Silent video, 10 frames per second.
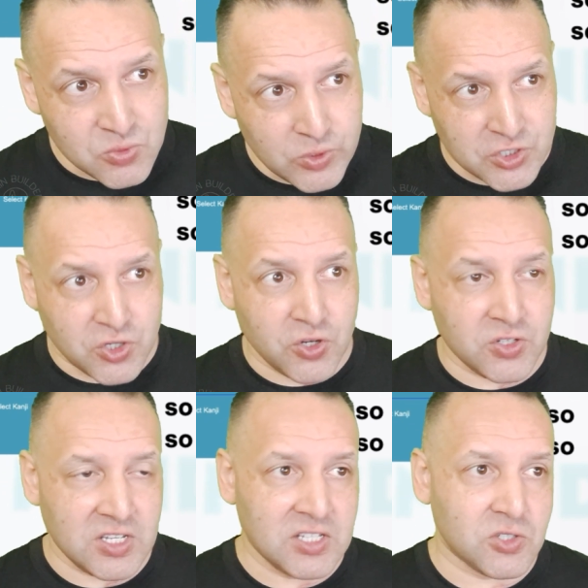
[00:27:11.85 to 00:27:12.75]
which
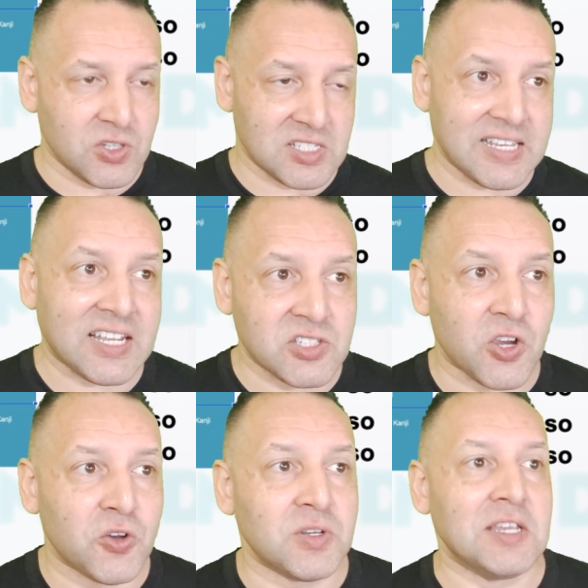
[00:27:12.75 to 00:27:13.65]
turned into the second
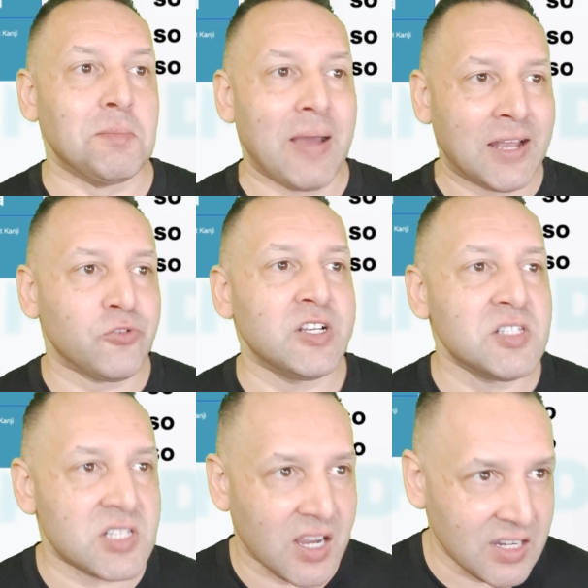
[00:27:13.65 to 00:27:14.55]
tone in Mandarin,
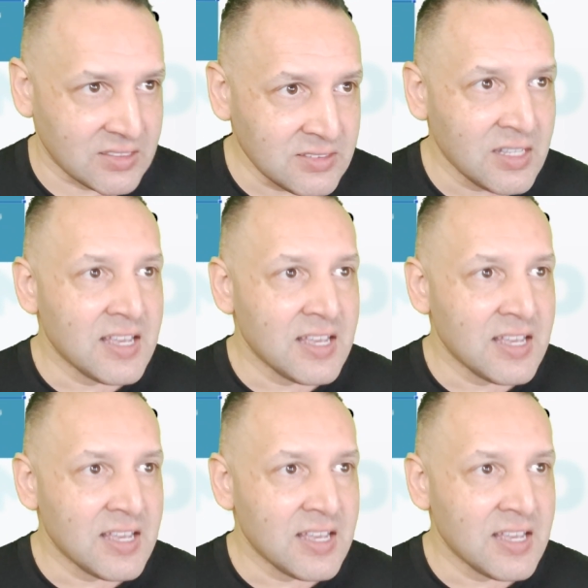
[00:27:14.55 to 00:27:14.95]
Teng.